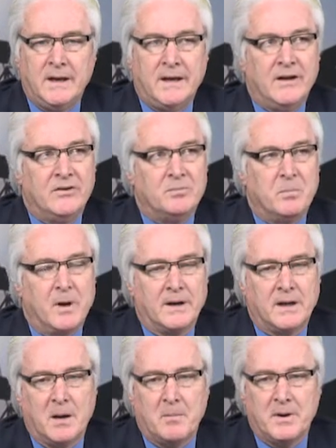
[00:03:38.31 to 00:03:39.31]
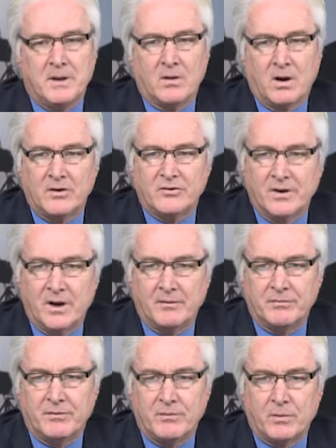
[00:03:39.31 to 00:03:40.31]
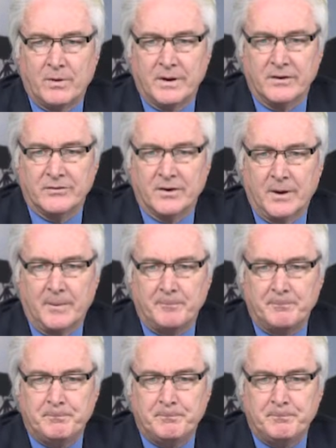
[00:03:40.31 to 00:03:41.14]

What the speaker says: Is my company large enough for an ESOP?